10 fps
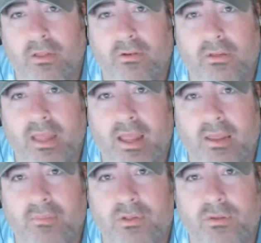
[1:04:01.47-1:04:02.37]
other
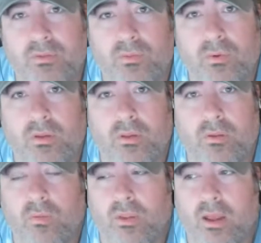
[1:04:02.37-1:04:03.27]
tapes when
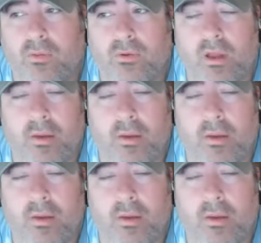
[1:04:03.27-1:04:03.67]
they would